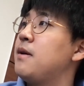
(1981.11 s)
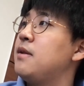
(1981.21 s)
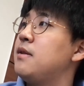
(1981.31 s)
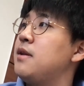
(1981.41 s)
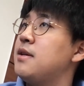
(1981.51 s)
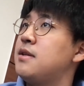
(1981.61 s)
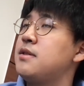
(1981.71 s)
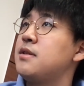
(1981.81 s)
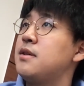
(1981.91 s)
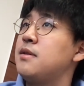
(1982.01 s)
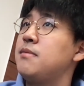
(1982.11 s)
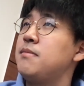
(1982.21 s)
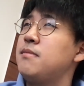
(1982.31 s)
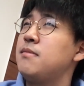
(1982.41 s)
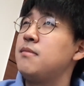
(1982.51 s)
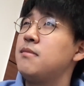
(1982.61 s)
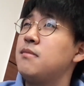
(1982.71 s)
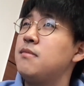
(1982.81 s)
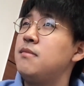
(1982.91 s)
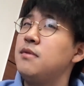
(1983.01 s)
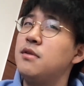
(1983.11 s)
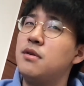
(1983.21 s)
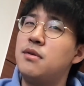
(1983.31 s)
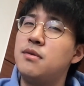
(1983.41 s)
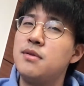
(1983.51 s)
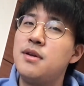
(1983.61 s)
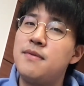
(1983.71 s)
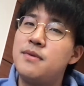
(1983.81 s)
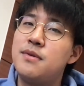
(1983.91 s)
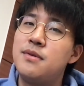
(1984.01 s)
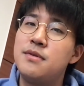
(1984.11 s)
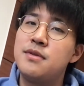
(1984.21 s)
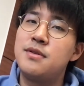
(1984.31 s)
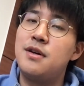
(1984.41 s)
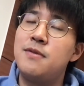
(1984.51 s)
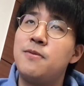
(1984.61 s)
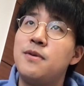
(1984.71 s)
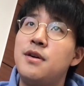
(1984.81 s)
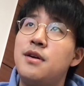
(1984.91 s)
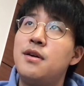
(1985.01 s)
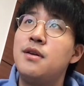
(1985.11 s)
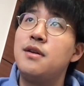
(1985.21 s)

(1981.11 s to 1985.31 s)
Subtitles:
that it's such a low level software